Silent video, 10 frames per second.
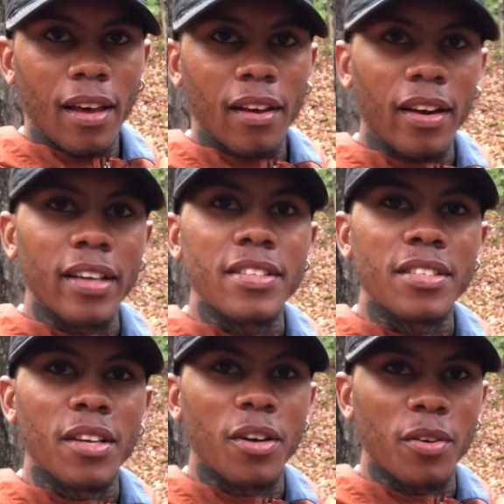All right,
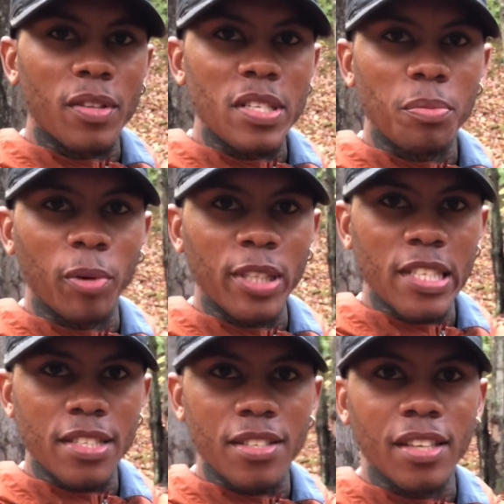so this brings
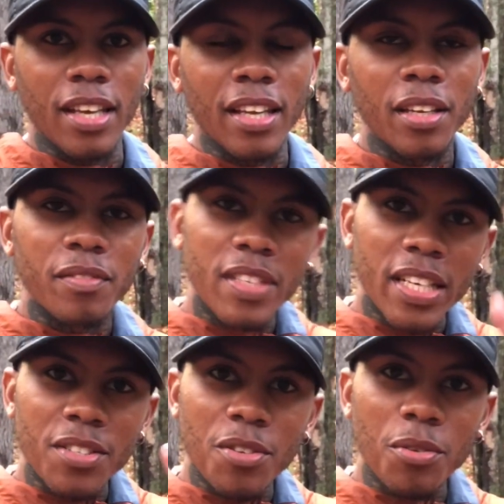us to the end of
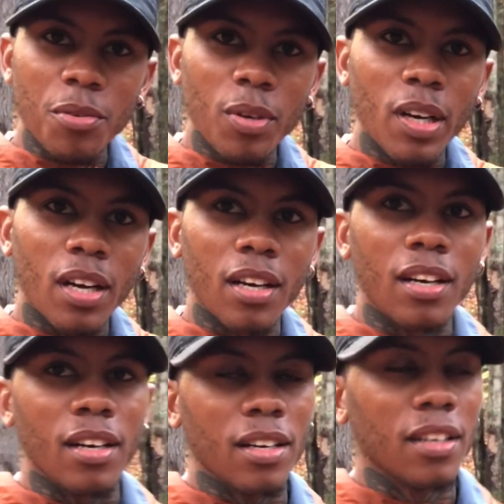day 2.
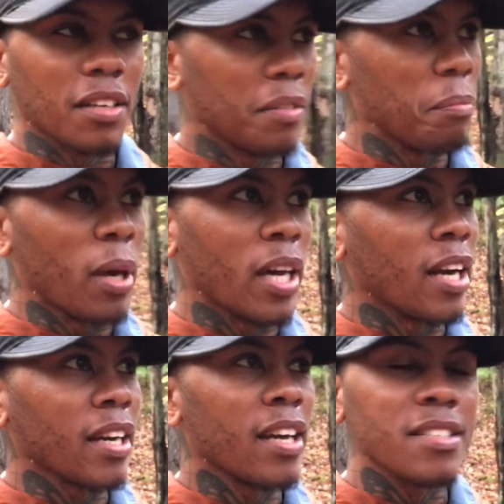Man,
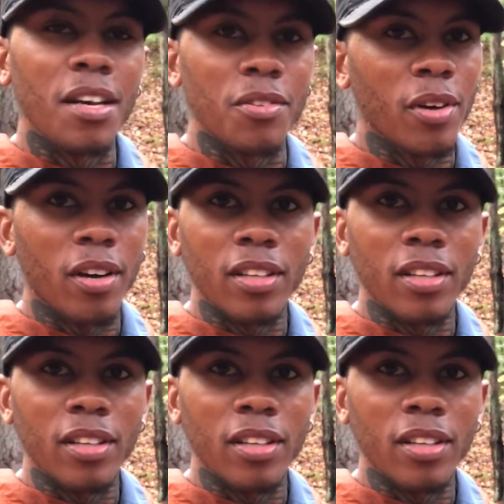I can't tell you how